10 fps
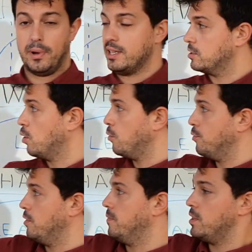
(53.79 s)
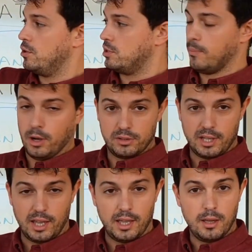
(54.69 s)
please go through the videos about
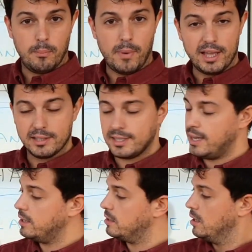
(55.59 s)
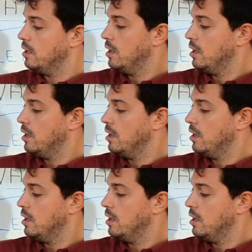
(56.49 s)
the mindset,